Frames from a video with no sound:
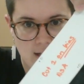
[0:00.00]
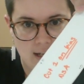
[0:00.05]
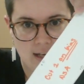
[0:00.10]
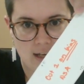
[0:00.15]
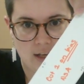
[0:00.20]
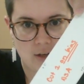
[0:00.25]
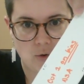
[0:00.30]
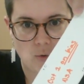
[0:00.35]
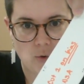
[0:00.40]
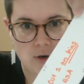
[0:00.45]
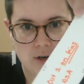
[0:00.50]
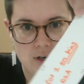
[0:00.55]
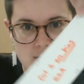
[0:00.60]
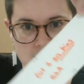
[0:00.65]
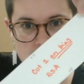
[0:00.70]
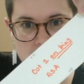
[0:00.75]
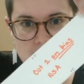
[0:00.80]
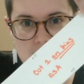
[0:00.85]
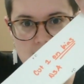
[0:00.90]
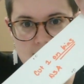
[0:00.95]
in order
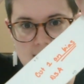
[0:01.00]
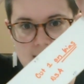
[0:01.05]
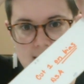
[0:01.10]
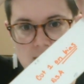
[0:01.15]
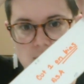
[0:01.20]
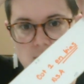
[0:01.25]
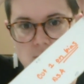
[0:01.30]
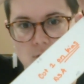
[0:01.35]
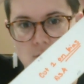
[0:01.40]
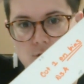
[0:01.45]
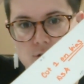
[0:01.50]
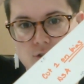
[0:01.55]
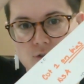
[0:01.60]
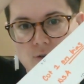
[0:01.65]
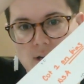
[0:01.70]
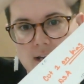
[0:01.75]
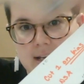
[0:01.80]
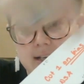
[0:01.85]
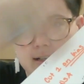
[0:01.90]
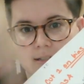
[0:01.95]
to make that arrow go
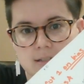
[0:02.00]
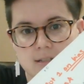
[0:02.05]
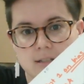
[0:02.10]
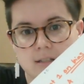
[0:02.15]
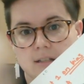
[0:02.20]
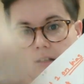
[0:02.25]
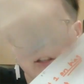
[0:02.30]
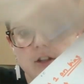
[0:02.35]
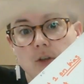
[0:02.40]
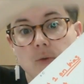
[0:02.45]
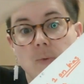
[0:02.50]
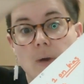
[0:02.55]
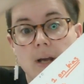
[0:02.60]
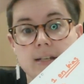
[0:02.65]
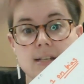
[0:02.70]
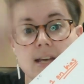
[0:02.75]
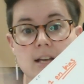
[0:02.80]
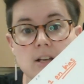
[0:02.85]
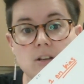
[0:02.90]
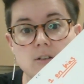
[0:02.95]
straight, the
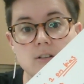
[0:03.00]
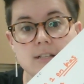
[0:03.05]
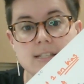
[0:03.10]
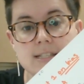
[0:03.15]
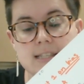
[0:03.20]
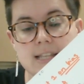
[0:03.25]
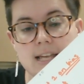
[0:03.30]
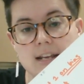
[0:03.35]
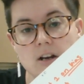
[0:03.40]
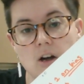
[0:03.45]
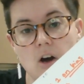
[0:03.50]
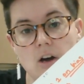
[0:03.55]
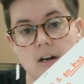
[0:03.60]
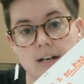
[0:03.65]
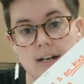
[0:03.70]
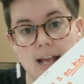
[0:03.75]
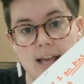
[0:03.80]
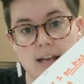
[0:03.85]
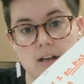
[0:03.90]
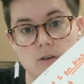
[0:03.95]
rectangle is then on
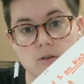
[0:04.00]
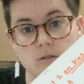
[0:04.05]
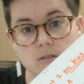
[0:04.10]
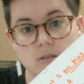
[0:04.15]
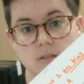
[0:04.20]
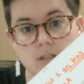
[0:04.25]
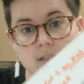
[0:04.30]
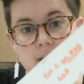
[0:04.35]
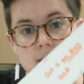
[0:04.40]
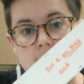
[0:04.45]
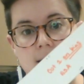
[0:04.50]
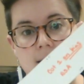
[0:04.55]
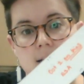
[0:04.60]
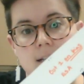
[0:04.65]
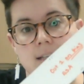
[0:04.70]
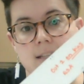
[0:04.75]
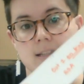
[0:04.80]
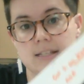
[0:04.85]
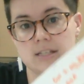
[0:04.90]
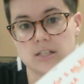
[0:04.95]
an angle.
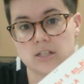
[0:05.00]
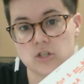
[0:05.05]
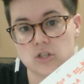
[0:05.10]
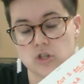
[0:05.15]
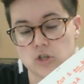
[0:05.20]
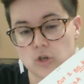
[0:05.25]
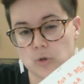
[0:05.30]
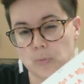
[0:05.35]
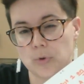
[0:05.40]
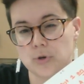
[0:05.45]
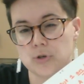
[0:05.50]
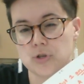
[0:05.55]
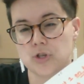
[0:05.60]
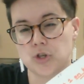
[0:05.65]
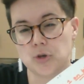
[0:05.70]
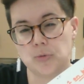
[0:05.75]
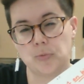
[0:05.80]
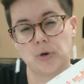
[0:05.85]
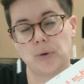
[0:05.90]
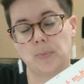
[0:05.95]
This is super,
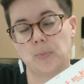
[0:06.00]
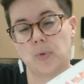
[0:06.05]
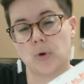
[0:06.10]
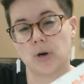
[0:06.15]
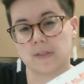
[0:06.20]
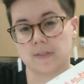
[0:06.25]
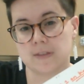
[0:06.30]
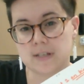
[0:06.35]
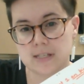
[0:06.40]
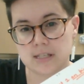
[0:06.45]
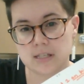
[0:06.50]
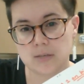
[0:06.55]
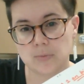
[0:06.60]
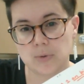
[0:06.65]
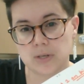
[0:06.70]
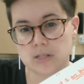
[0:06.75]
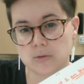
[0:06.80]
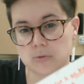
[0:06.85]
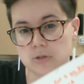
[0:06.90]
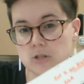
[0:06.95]
super important. This is the
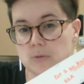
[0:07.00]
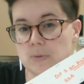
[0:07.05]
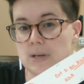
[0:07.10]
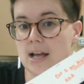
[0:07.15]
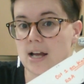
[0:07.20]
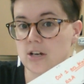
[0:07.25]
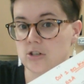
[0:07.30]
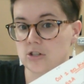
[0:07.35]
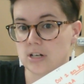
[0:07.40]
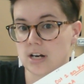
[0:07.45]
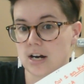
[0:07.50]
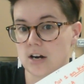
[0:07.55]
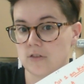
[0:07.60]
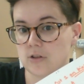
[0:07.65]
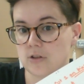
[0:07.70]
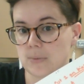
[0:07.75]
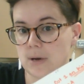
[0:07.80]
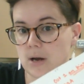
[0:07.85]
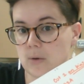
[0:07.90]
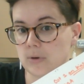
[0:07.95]
piece I want you to be extra careful
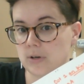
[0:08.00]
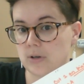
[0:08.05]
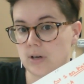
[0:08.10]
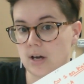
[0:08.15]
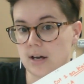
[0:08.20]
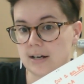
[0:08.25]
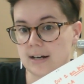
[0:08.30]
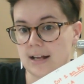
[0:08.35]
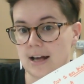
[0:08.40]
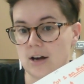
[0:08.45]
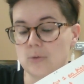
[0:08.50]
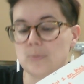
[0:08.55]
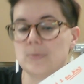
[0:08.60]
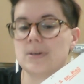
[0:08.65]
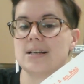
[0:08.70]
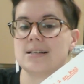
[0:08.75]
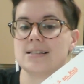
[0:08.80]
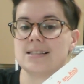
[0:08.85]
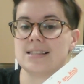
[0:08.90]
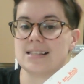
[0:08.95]
about when you cut it out,
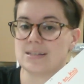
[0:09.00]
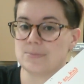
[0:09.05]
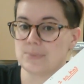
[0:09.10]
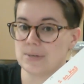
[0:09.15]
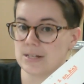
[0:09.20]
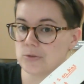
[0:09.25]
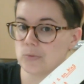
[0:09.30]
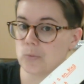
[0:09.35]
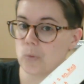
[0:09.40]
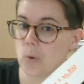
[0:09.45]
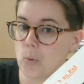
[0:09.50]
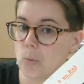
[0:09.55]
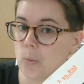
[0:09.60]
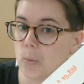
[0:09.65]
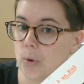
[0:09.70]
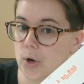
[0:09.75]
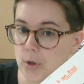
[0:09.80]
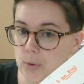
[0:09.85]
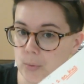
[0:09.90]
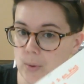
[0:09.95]
because this piece won't
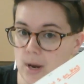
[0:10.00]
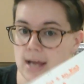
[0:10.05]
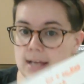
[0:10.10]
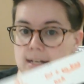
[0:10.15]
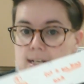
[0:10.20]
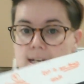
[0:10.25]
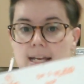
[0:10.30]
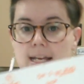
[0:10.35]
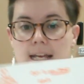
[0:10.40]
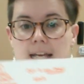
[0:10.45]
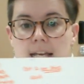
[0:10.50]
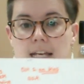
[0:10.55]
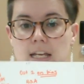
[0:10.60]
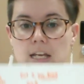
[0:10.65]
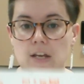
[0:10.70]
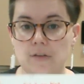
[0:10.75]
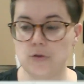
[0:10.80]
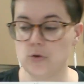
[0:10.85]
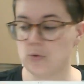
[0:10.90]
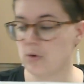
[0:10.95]
work right
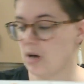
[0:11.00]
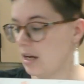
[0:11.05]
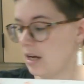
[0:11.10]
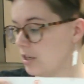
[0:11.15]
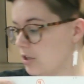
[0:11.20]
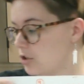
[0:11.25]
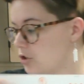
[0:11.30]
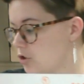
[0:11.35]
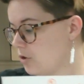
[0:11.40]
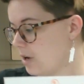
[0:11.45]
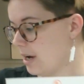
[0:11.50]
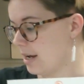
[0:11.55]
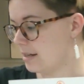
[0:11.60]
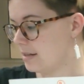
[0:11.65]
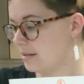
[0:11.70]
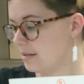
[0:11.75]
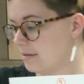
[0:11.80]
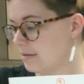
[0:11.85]
if you cut it straight.